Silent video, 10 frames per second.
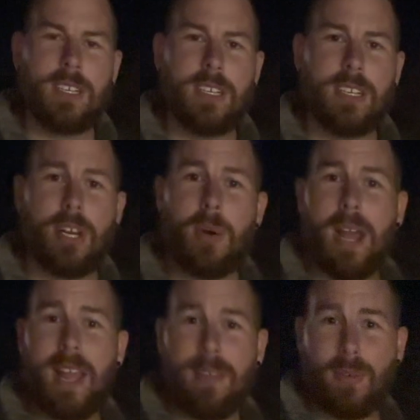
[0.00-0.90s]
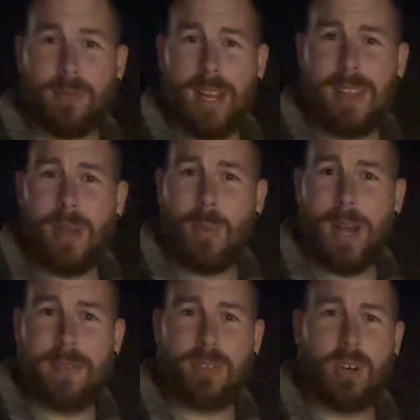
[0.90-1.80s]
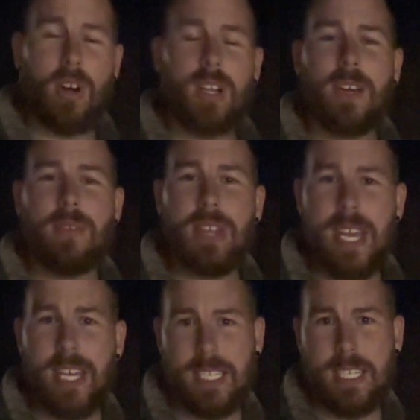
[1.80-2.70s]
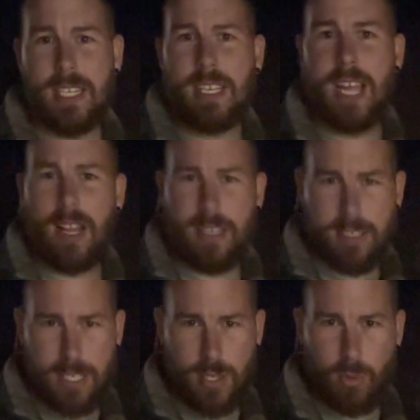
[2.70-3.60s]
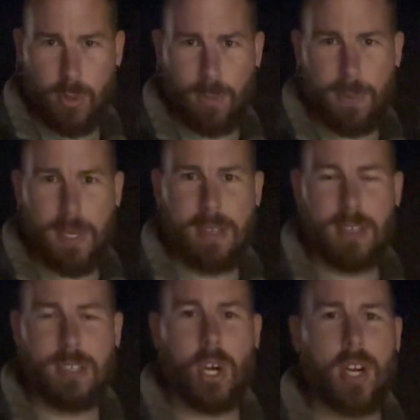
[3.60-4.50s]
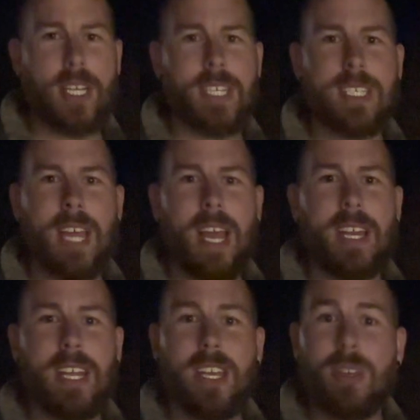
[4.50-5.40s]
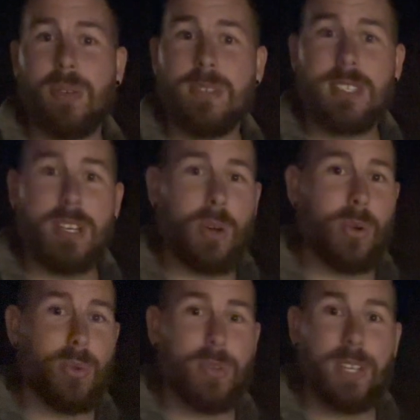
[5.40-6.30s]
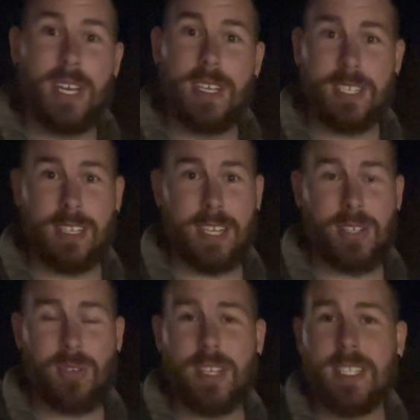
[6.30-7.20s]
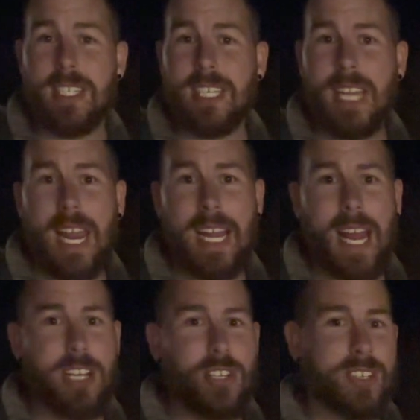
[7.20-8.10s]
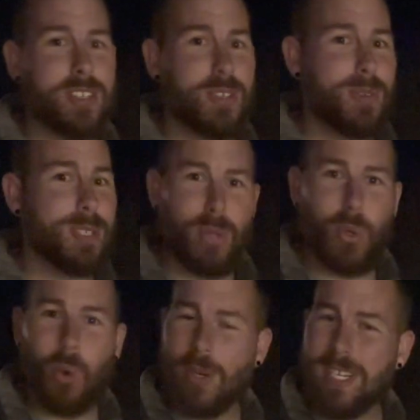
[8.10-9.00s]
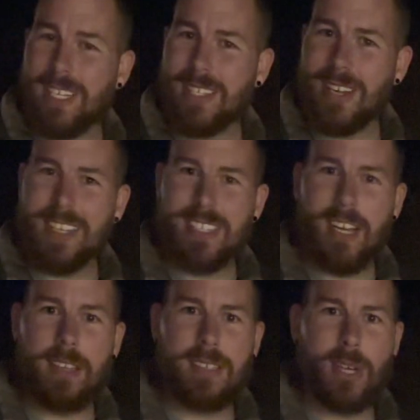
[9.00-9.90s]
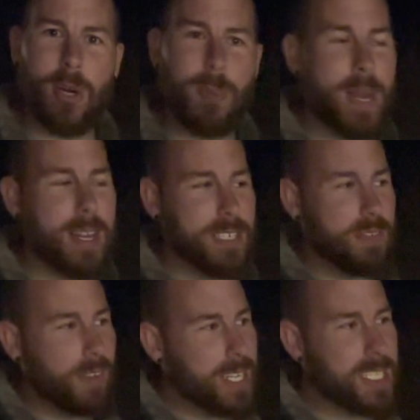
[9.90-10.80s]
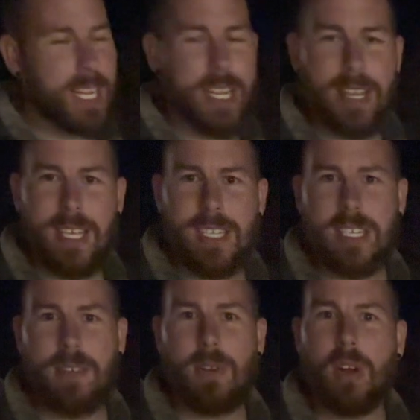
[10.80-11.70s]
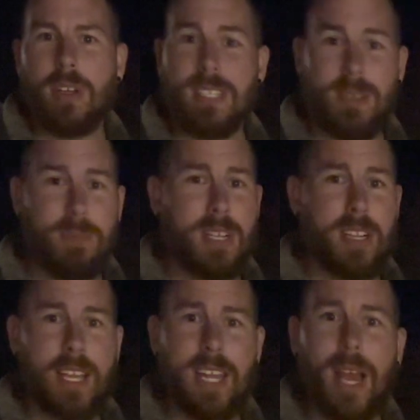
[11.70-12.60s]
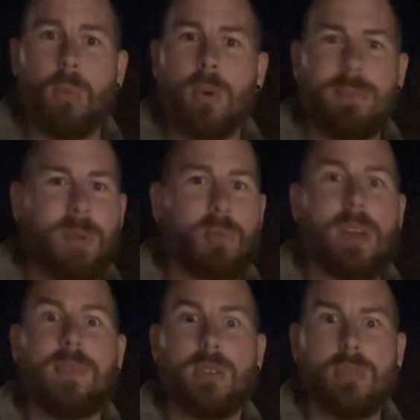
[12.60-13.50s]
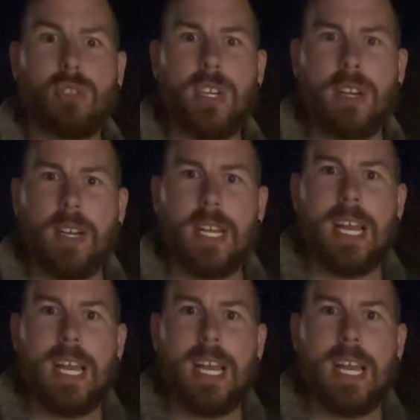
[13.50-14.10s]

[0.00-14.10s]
I have a friend that went after all of the Hickson Galaxy Group targets, and he used an old Celestron C8 and just used coordinates on the telescope, and a device like this, even on something like that, would have been revolutionary